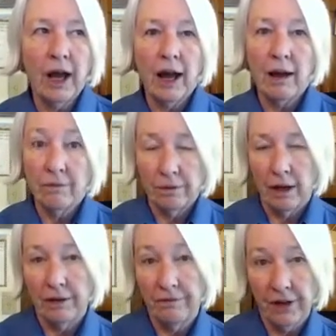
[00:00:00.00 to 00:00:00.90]
We have
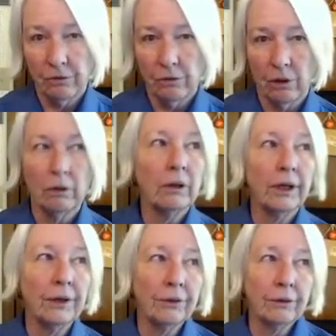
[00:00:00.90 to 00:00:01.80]
a
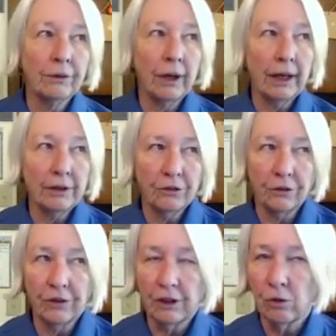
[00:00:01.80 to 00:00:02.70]
federal
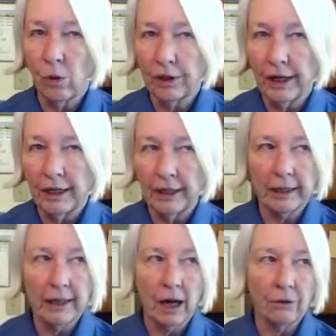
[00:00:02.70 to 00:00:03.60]
interagency
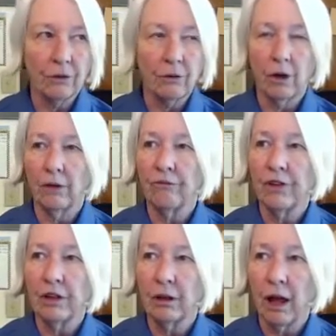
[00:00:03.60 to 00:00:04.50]
coordinating council on
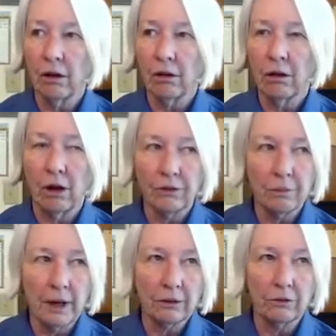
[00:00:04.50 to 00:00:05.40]
fetal alcohol
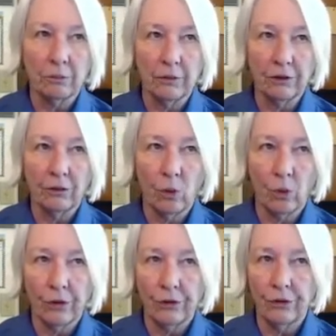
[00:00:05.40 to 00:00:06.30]
spectrum
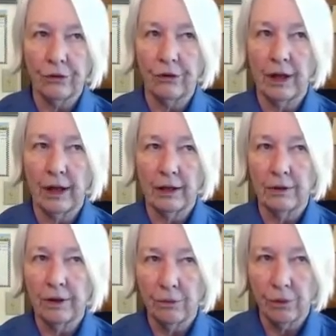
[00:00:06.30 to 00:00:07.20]
disorders
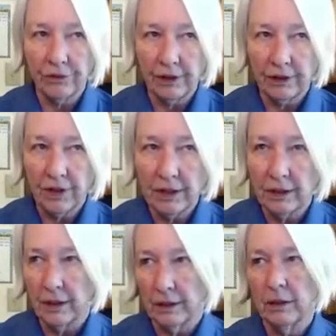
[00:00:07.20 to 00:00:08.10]
that was
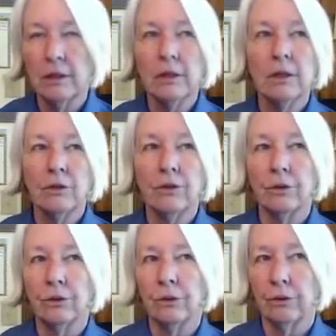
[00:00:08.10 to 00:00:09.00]
intended
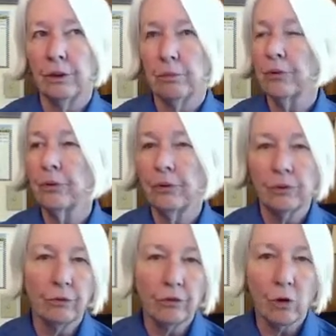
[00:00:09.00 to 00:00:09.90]
to
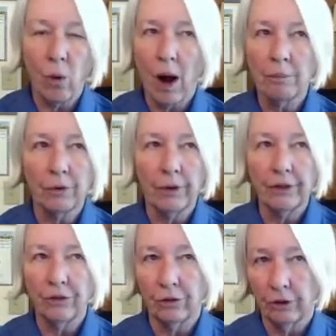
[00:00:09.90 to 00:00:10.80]
improve
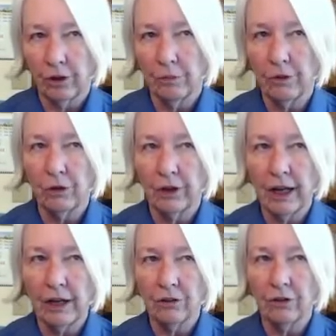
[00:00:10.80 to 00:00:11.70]
cooperation,
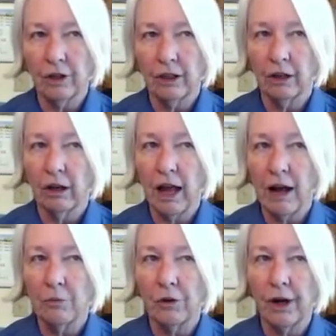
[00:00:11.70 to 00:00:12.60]
communication, and
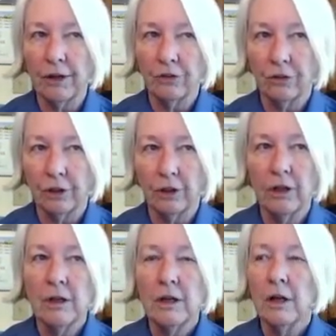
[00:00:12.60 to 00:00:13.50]

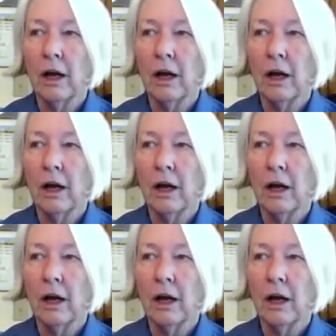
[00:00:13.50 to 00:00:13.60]
collaboration